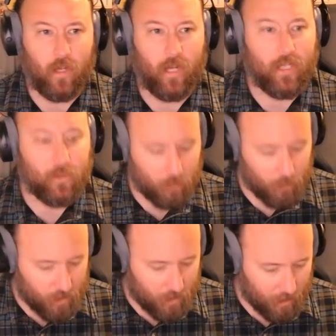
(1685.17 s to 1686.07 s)
and I actually
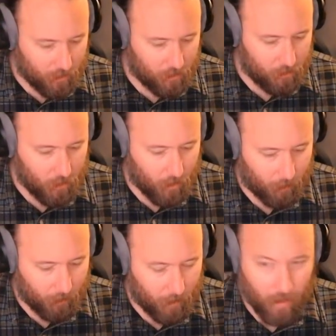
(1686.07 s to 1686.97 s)
reached out to
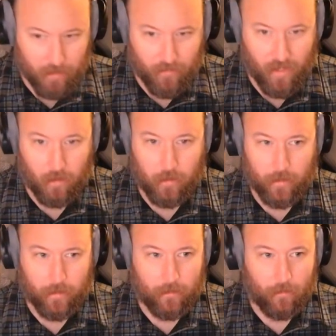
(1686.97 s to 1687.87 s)
Hans Van
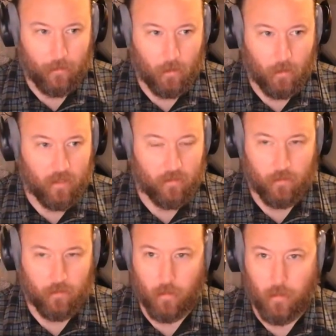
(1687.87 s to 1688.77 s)
Klinken to see what he has
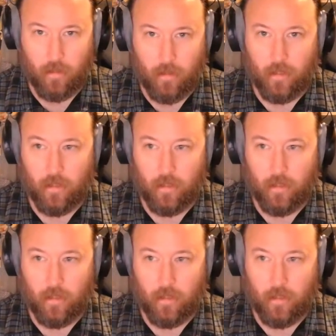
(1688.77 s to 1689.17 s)
to say about